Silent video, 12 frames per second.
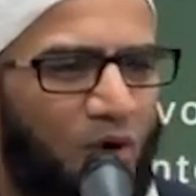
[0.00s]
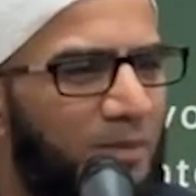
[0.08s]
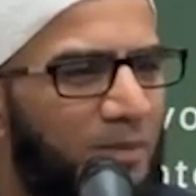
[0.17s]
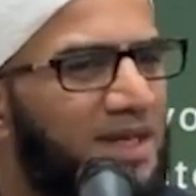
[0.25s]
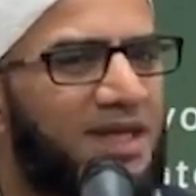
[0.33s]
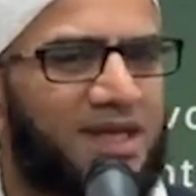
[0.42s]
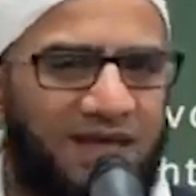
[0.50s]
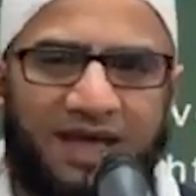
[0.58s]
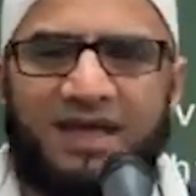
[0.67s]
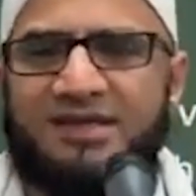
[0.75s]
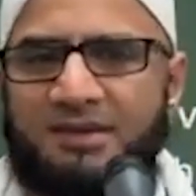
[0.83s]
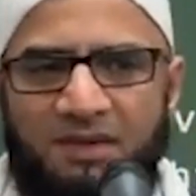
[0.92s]
nobody
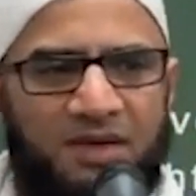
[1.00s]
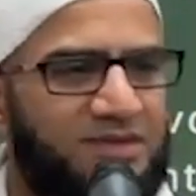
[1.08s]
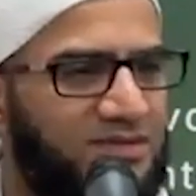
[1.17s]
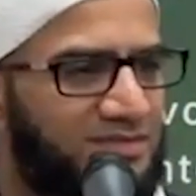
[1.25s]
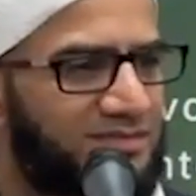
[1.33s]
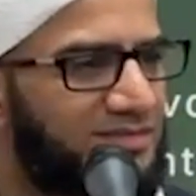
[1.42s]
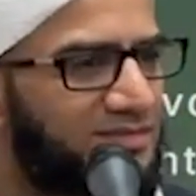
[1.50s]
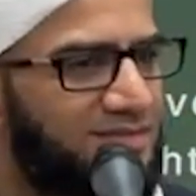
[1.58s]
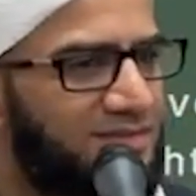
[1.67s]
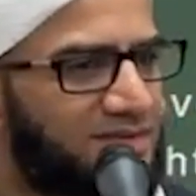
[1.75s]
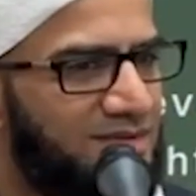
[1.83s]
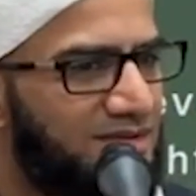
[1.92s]
cares about
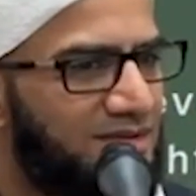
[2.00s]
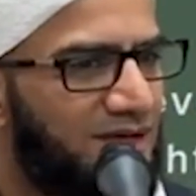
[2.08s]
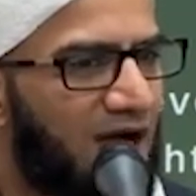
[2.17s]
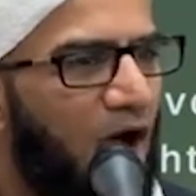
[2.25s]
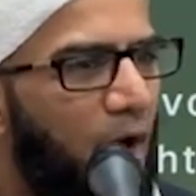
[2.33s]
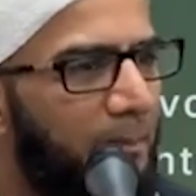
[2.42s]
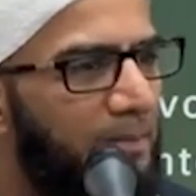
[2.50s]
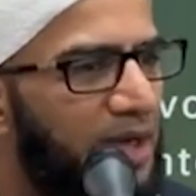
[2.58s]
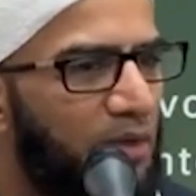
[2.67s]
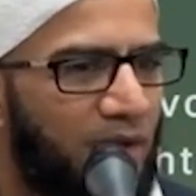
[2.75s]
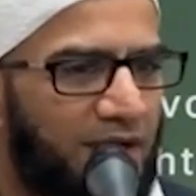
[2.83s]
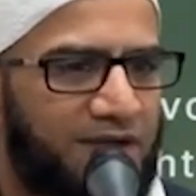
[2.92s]
how
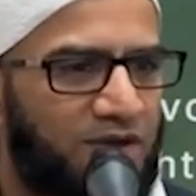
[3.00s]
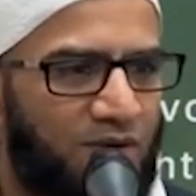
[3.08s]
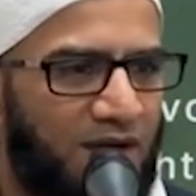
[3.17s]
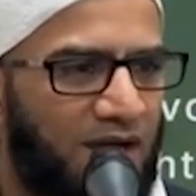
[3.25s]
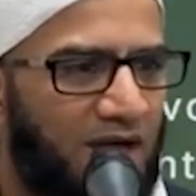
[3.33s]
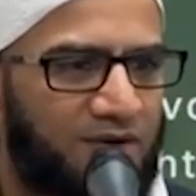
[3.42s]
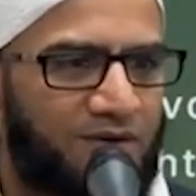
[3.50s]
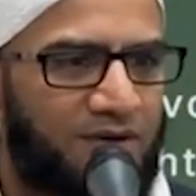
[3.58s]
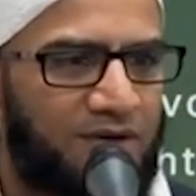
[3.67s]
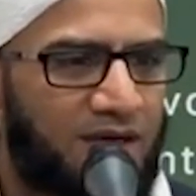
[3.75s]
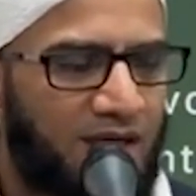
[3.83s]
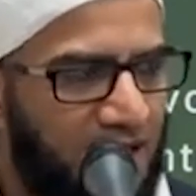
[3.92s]
big wedding you
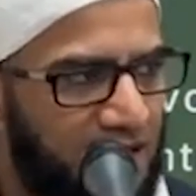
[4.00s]
had.